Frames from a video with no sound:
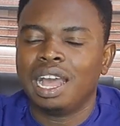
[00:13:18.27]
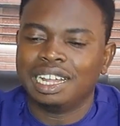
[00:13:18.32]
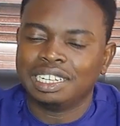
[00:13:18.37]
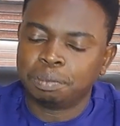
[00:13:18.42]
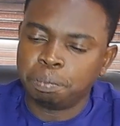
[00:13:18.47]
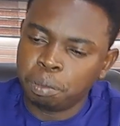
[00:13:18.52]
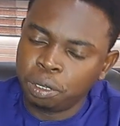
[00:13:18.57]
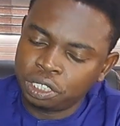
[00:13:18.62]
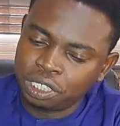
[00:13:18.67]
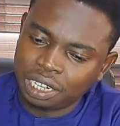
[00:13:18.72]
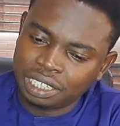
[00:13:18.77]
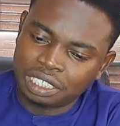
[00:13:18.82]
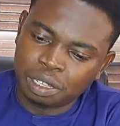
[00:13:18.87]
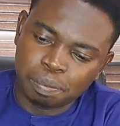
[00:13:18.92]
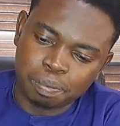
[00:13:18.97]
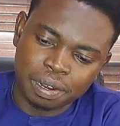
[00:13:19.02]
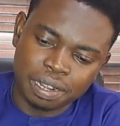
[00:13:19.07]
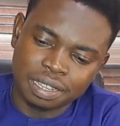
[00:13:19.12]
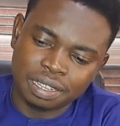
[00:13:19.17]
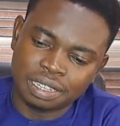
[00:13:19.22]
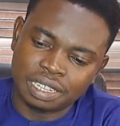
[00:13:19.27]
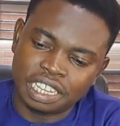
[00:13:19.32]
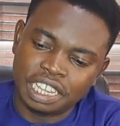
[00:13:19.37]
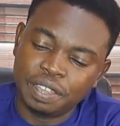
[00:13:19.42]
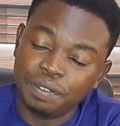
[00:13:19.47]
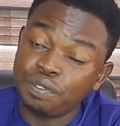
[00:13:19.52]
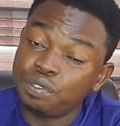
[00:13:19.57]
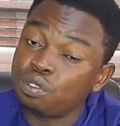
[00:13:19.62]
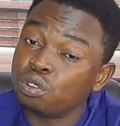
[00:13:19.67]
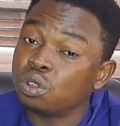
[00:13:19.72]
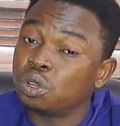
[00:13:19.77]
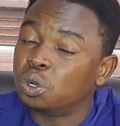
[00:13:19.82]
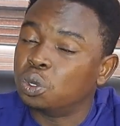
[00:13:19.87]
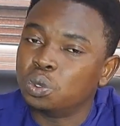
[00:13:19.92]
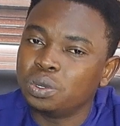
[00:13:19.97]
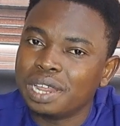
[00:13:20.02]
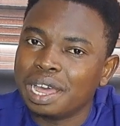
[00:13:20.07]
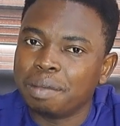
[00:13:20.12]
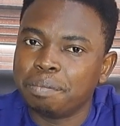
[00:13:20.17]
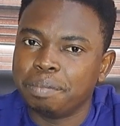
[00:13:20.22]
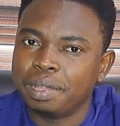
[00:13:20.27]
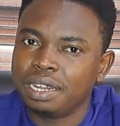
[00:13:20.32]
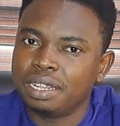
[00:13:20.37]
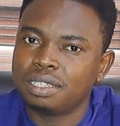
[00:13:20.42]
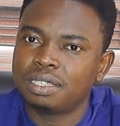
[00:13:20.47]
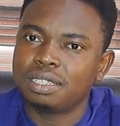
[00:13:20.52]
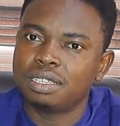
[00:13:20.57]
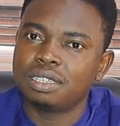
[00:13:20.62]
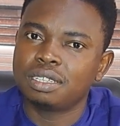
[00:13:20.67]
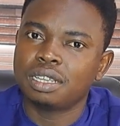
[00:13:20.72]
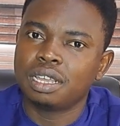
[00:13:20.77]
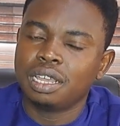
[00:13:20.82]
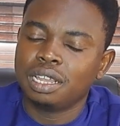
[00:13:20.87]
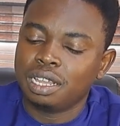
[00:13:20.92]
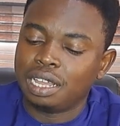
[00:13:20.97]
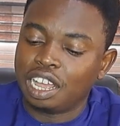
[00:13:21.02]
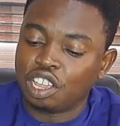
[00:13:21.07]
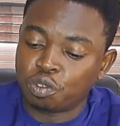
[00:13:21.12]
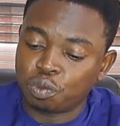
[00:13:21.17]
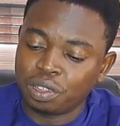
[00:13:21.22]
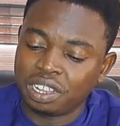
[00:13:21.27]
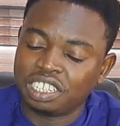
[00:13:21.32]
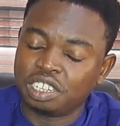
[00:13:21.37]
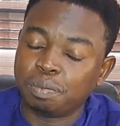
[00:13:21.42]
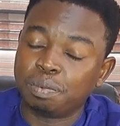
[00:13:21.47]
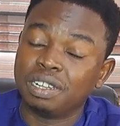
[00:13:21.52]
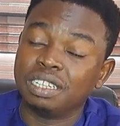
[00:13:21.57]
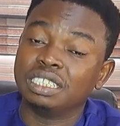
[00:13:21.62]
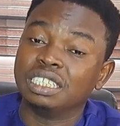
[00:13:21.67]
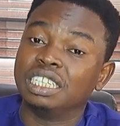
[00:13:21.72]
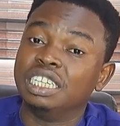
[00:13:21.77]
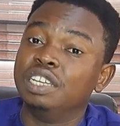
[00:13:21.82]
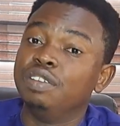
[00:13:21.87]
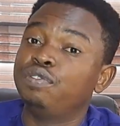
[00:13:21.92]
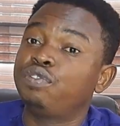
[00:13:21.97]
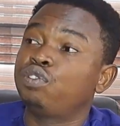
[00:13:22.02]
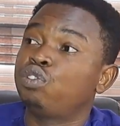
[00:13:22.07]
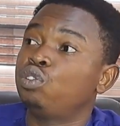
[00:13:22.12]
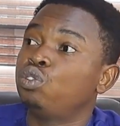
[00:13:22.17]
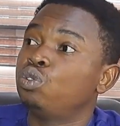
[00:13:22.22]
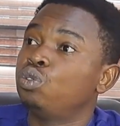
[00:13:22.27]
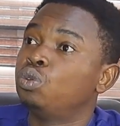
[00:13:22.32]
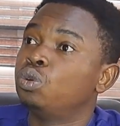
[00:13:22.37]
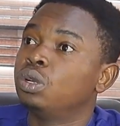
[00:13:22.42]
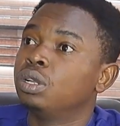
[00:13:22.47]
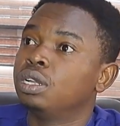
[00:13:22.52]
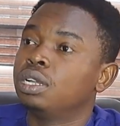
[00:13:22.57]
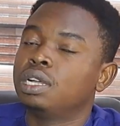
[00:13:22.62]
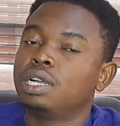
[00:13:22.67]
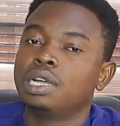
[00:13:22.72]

As much as the place gives you good amenities, as much as the place gives you,